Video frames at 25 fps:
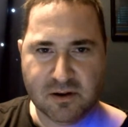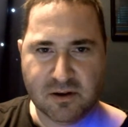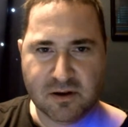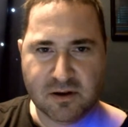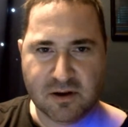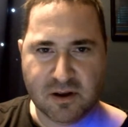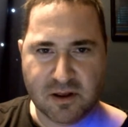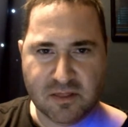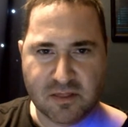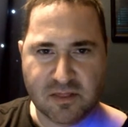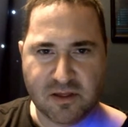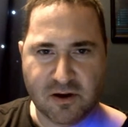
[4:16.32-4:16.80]

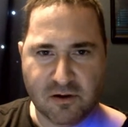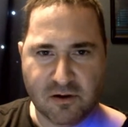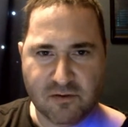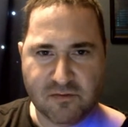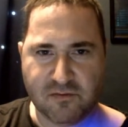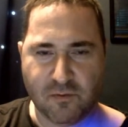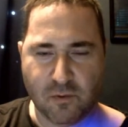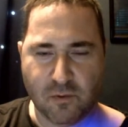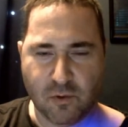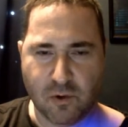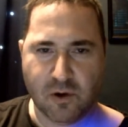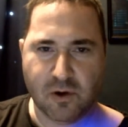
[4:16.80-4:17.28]
and
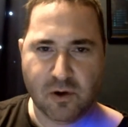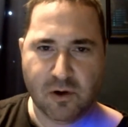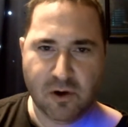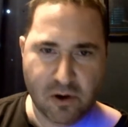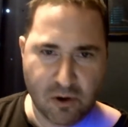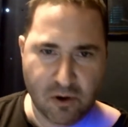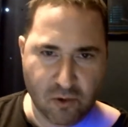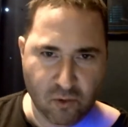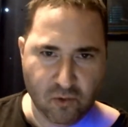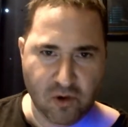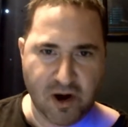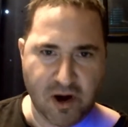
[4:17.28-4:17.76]
therefore
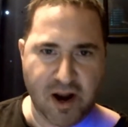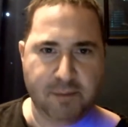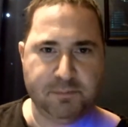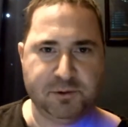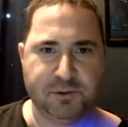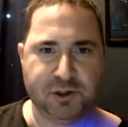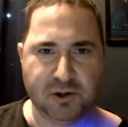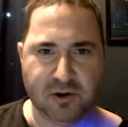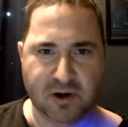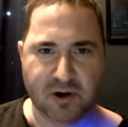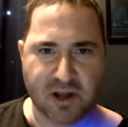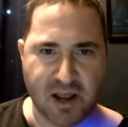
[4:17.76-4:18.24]

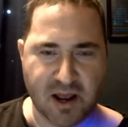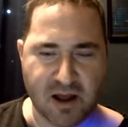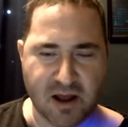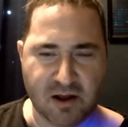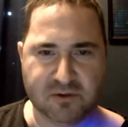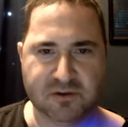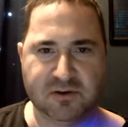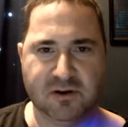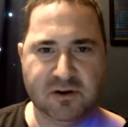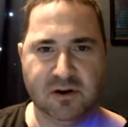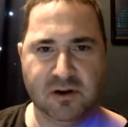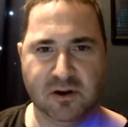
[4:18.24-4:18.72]
raptured
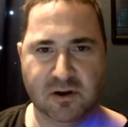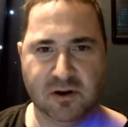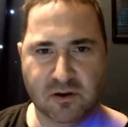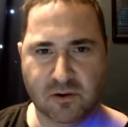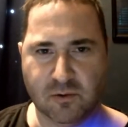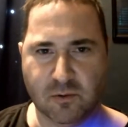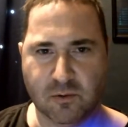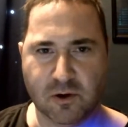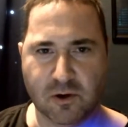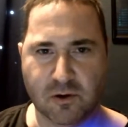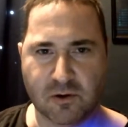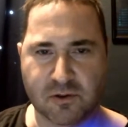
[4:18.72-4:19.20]
out
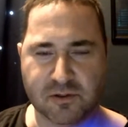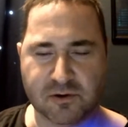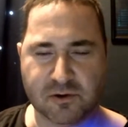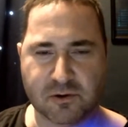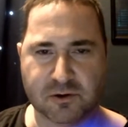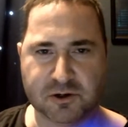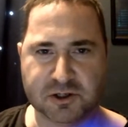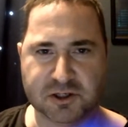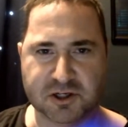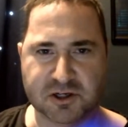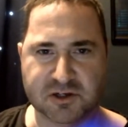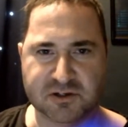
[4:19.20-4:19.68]
when all the
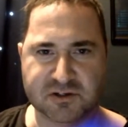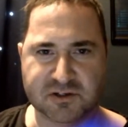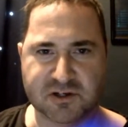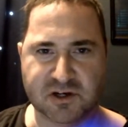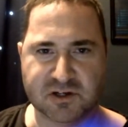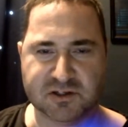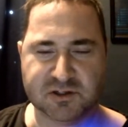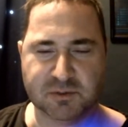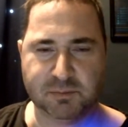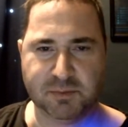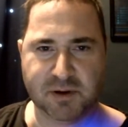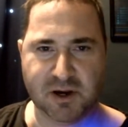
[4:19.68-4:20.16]
Christians
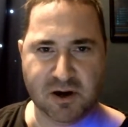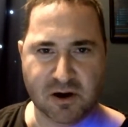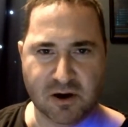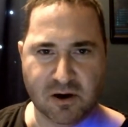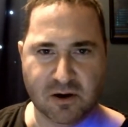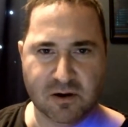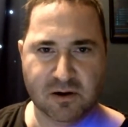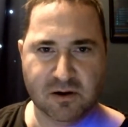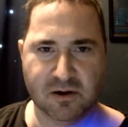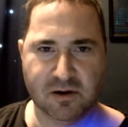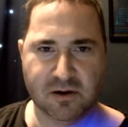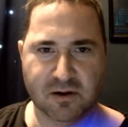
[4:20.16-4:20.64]
disappear.
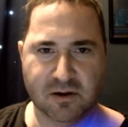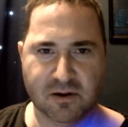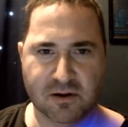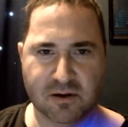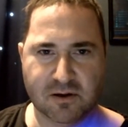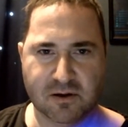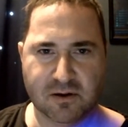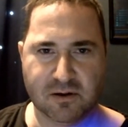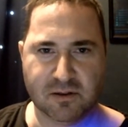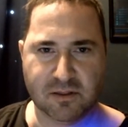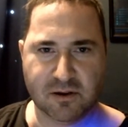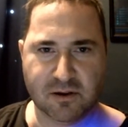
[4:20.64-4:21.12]

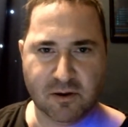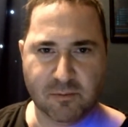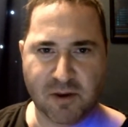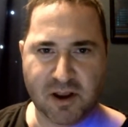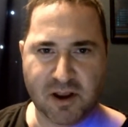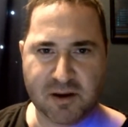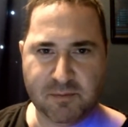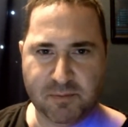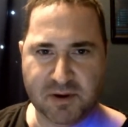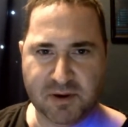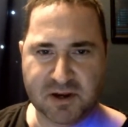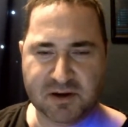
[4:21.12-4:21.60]
There
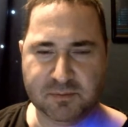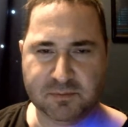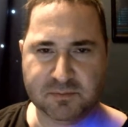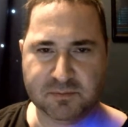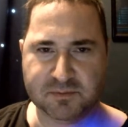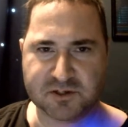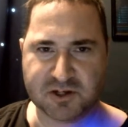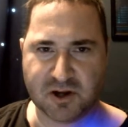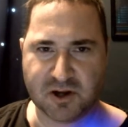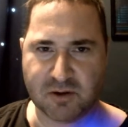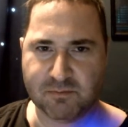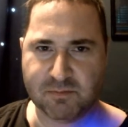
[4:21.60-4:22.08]
might be
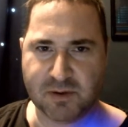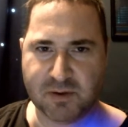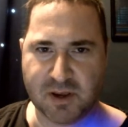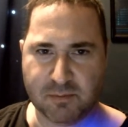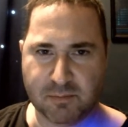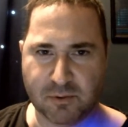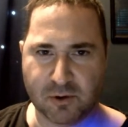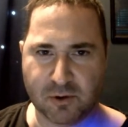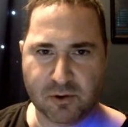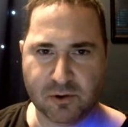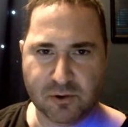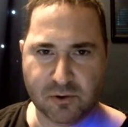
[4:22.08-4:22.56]
some
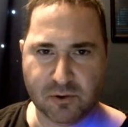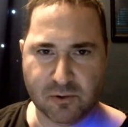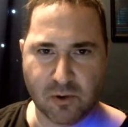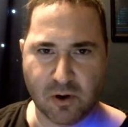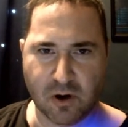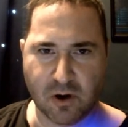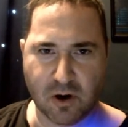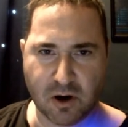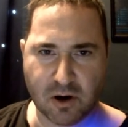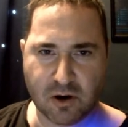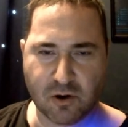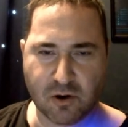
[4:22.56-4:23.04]
people who
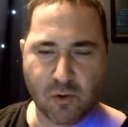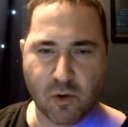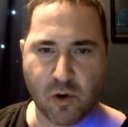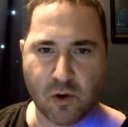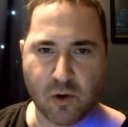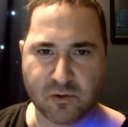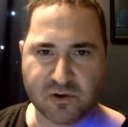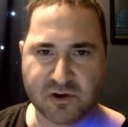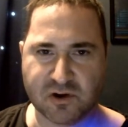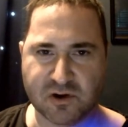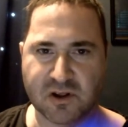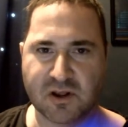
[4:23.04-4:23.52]
are,
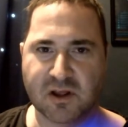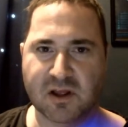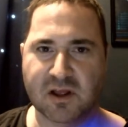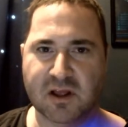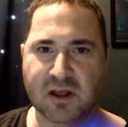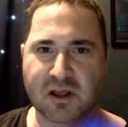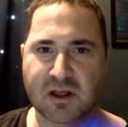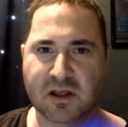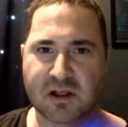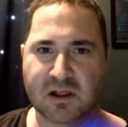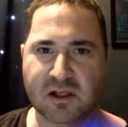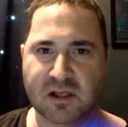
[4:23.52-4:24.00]
quote,
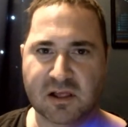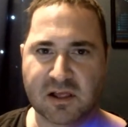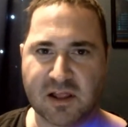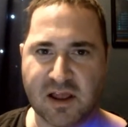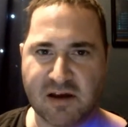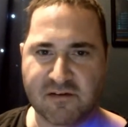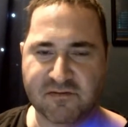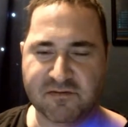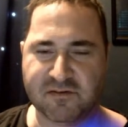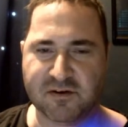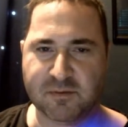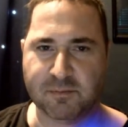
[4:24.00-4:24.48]

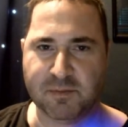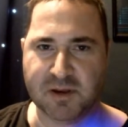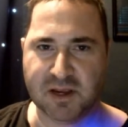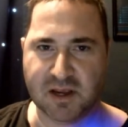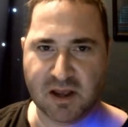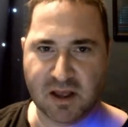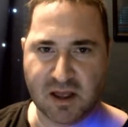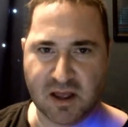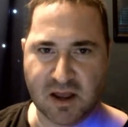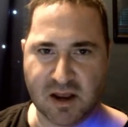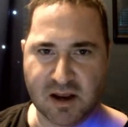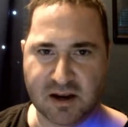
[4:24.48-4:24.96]
left
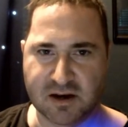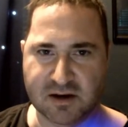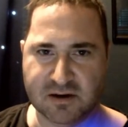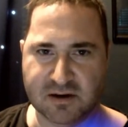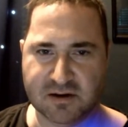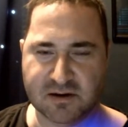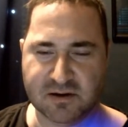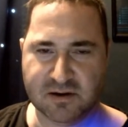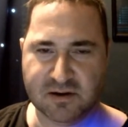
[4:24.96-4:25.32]
behind.